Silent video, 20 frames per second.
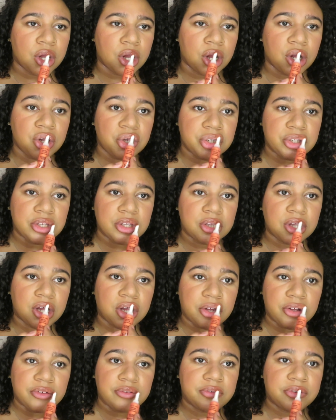I used to
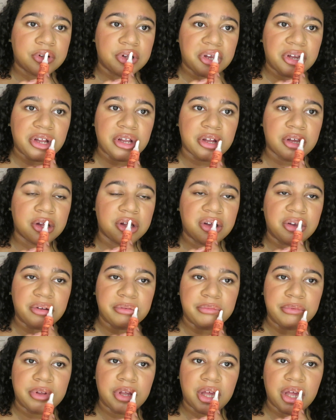love
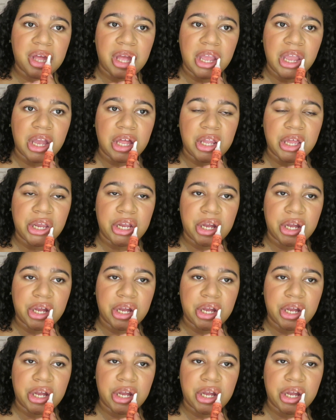LA